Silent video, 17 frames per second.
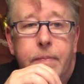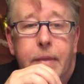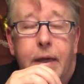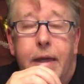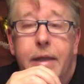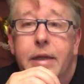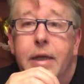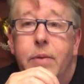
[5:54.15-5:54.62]

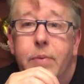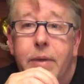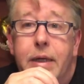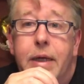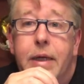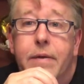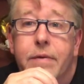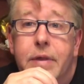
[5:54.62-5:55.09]
I think we
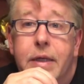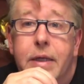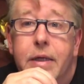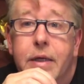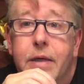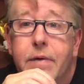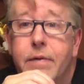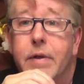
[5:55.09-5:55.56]
got everything
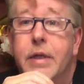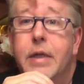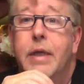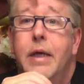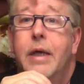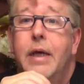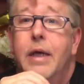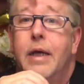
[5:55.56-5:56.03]
covered.
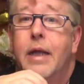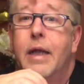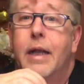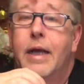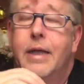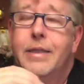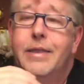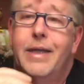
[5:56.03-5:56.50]

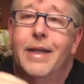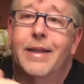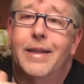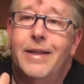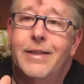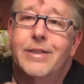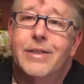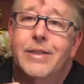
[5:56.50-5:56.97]
Like I said, at
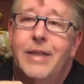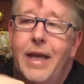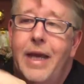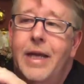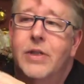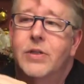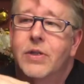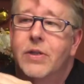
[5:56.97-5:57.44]
this
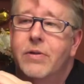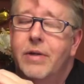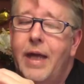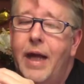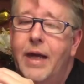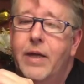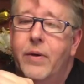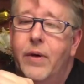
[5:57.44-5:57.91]
stage, they're
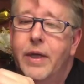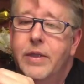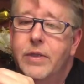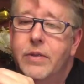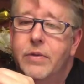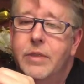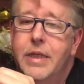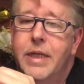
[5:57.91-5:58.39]
not going
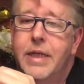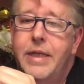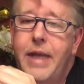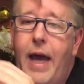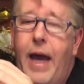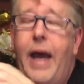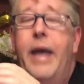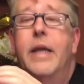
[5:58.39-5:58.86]
to
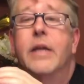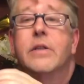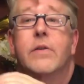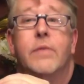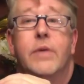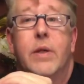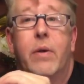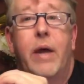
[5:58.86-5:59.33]
deny us if
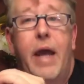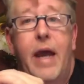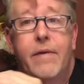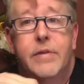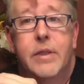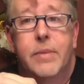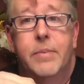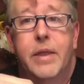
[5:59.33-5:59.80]
we don't have
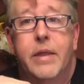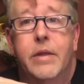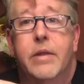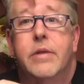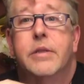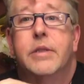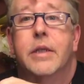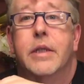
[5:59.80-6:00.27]
something. They're
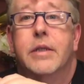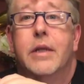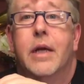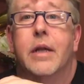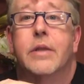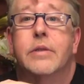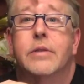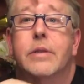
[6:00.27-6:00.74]
just going to
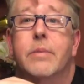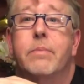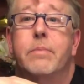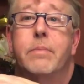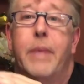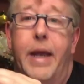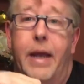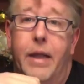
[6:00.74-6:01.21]
tell us to
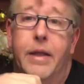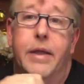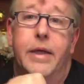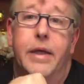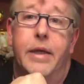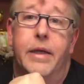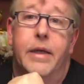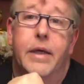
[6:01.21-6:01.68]
mail it
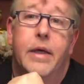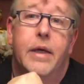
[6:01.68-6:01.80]
in.